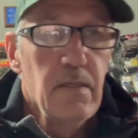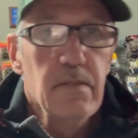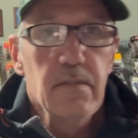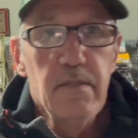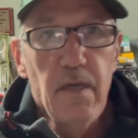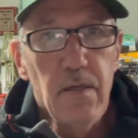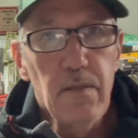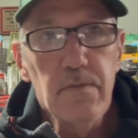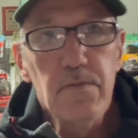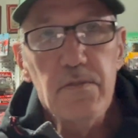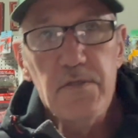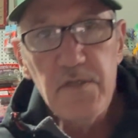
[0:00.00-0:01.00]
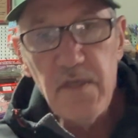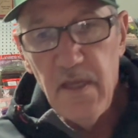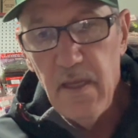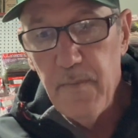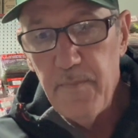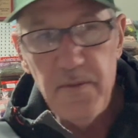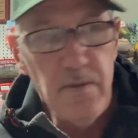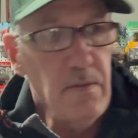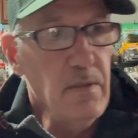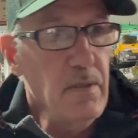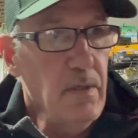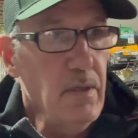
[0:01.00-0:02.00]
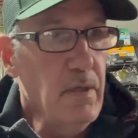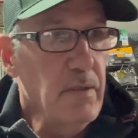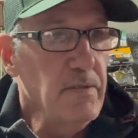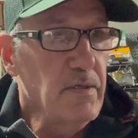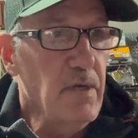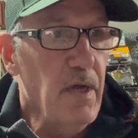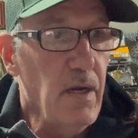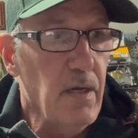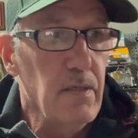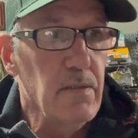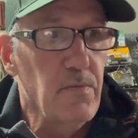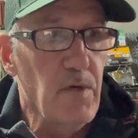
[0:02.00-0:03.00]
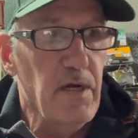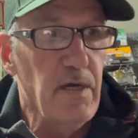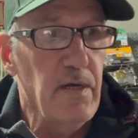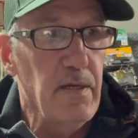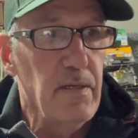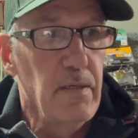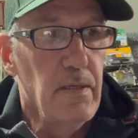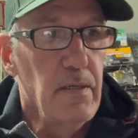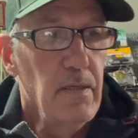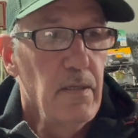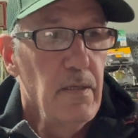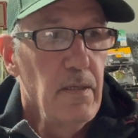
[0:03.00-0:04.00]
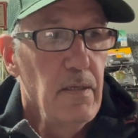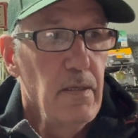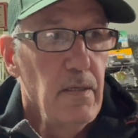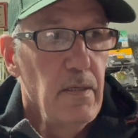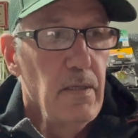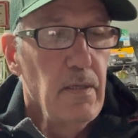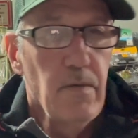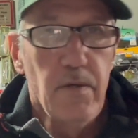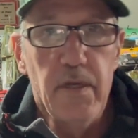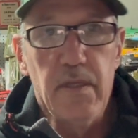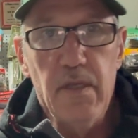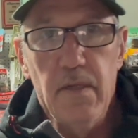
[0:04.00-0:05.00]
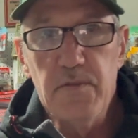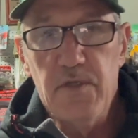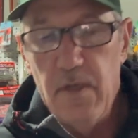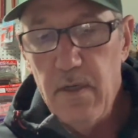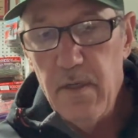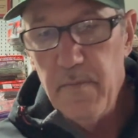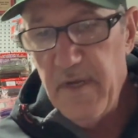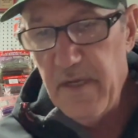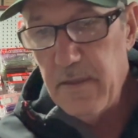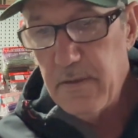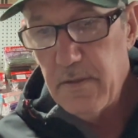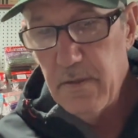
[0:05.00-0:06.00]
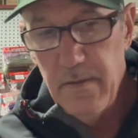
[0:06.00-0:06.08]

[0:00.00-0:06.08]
Don't skimp on your hardware when it comes to hard baits.